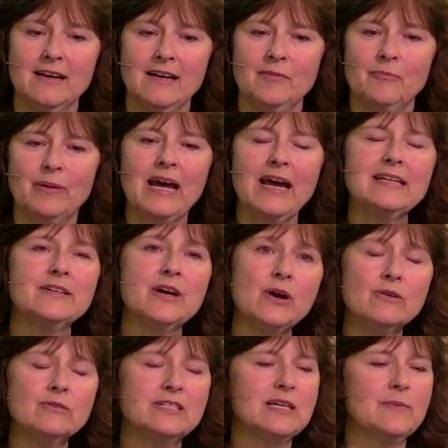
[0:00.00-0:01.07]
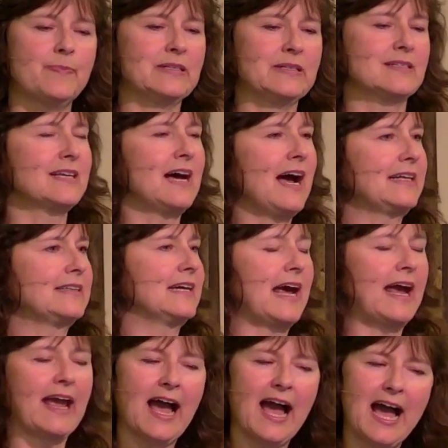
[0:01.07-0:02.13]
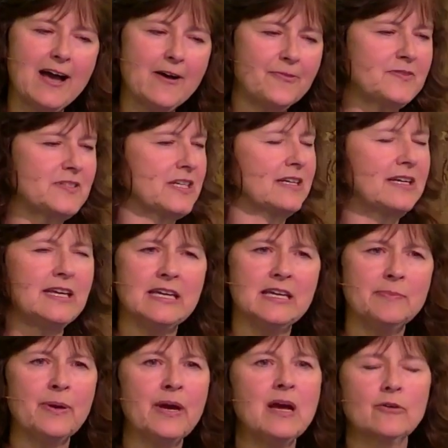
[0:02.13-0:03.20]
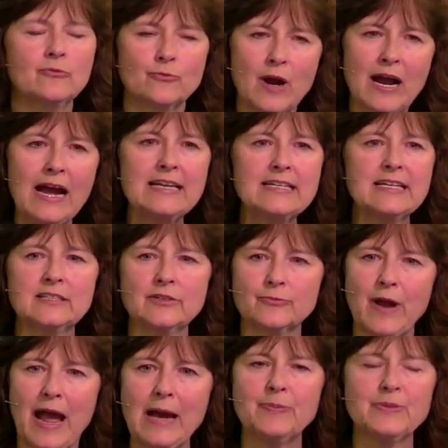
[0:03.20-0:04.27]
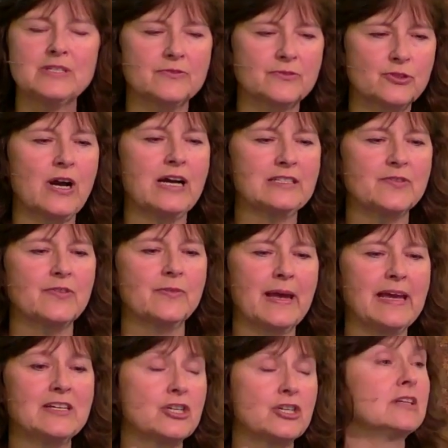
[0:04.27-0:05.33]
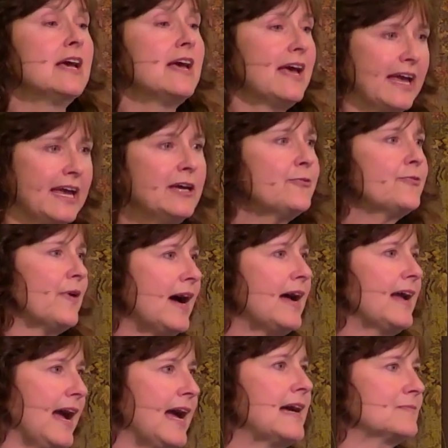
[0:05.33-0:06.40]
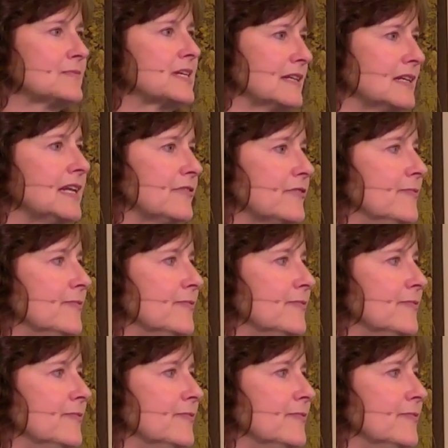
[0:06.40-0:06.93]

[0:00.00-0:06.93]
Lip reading: But I know deep inside that I have to keep riding the rapids of transformation if I am to live